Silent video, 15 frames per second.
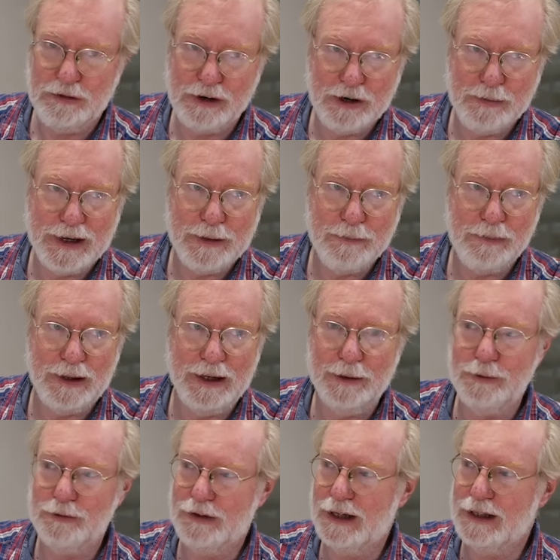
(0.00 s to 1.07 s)
The Roman
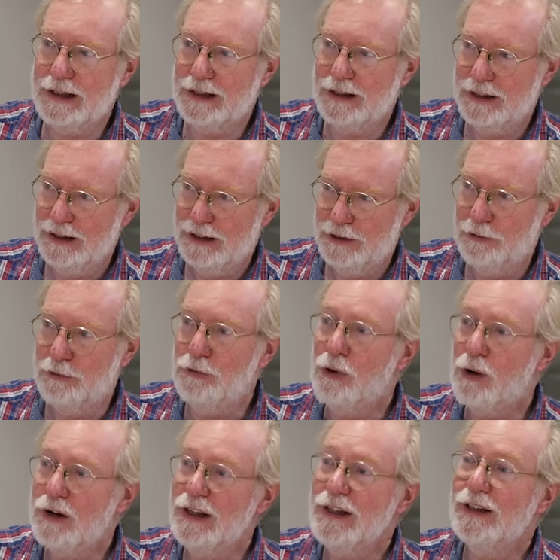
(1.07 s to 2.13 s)
Empire was getting
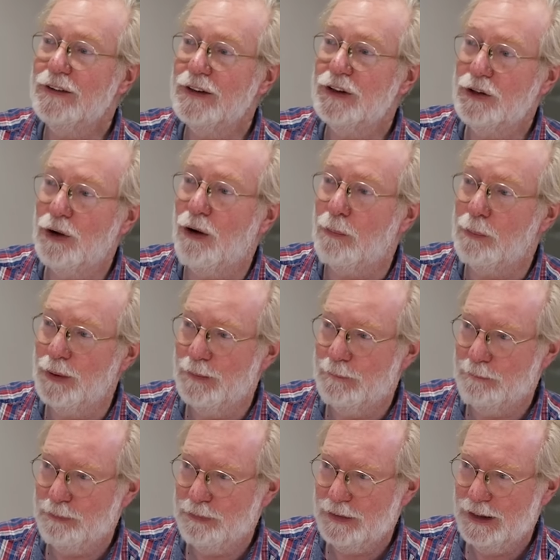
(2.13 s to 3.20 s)
rocky at the top.
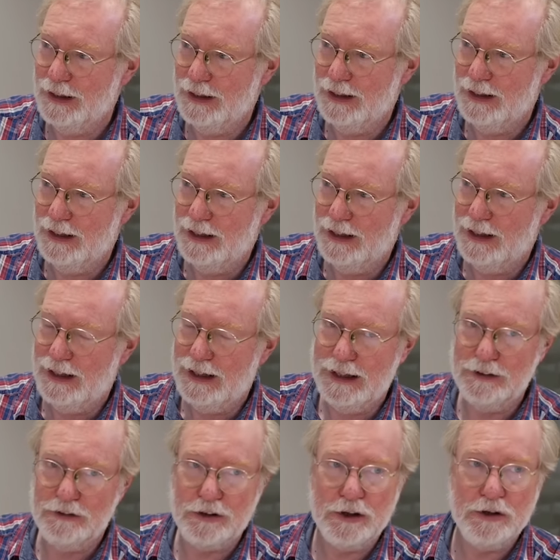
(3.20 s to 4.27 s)

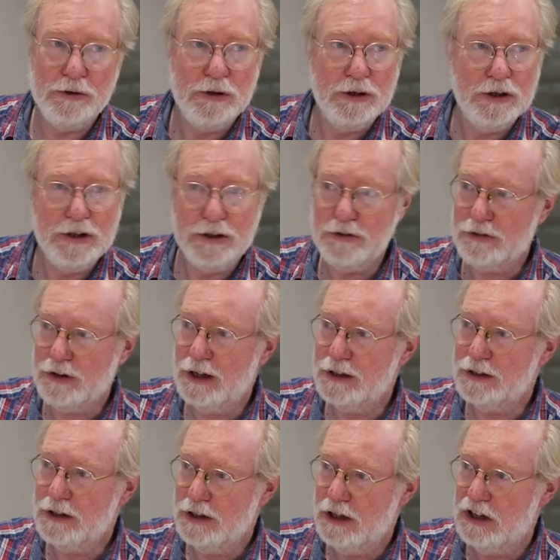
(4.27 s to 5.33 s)
And so he
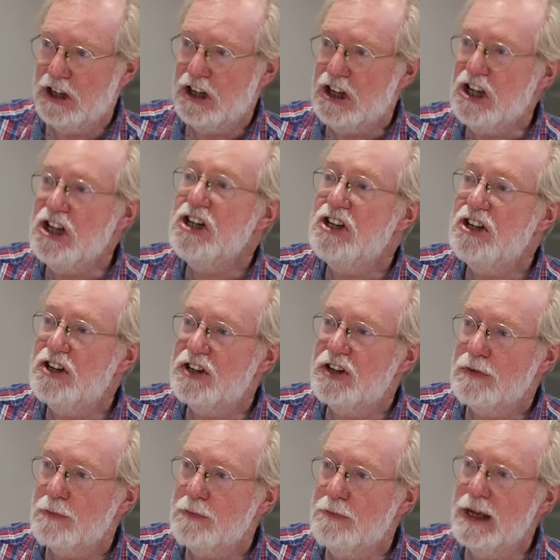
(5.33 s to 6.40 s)
decided he'd
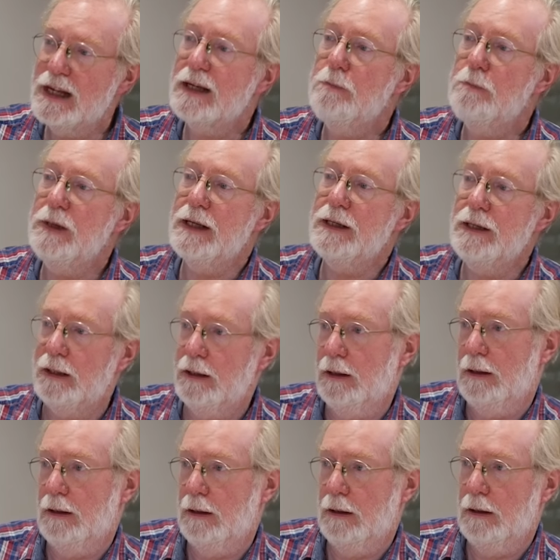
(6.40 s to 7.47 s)
make a bid
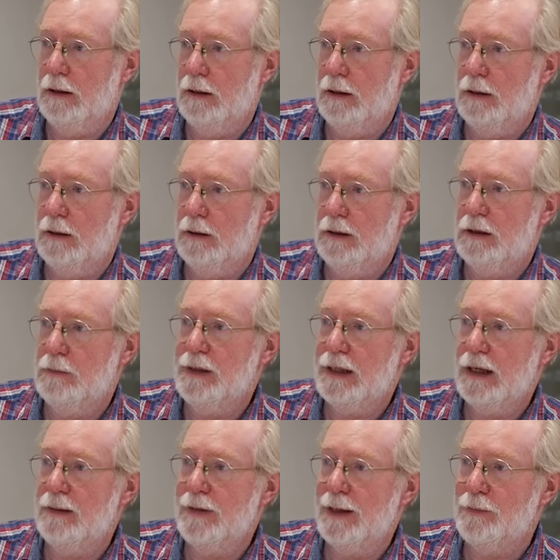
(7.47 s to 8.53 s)
to
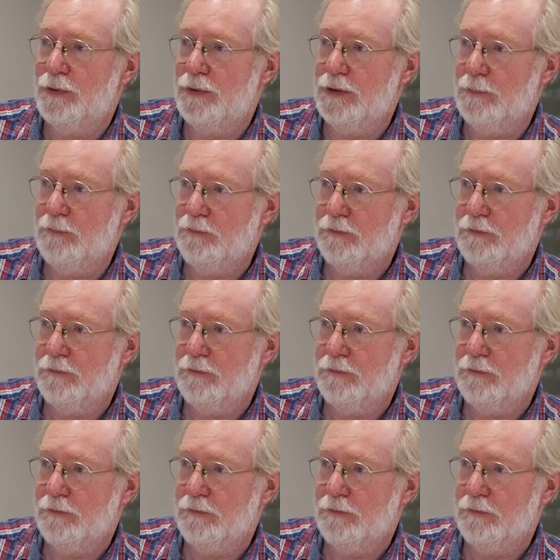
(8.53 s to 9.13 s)
become emperor.